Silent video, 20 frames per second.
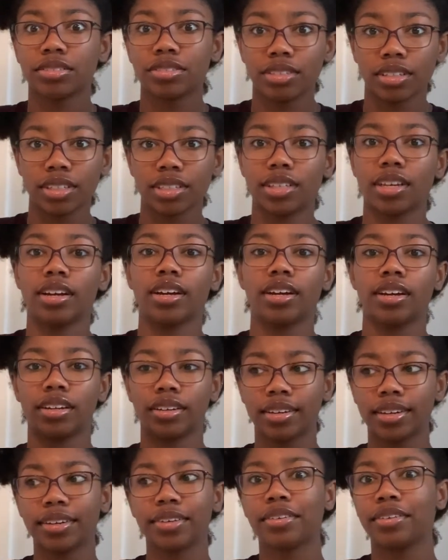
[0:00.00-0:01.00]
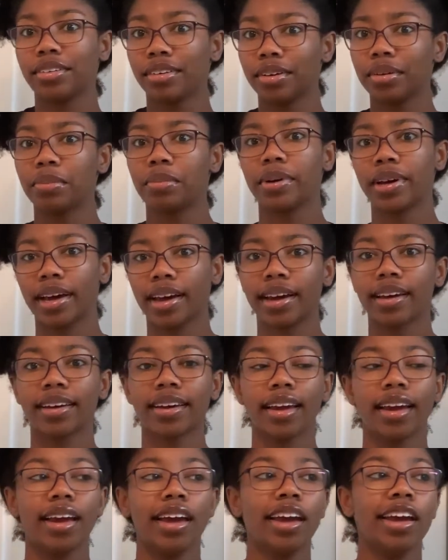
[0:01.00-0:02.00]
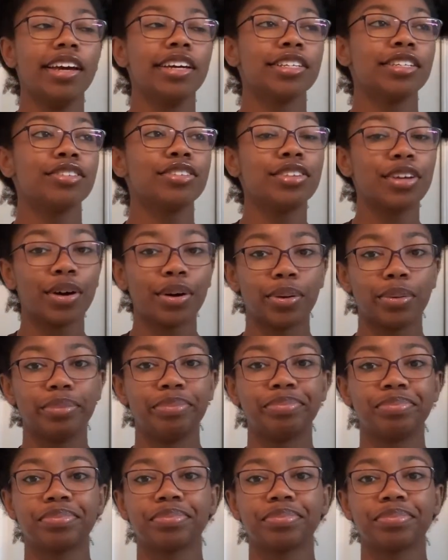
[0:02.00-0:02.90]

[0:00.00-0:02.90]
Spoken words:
just hair, it can grow back. So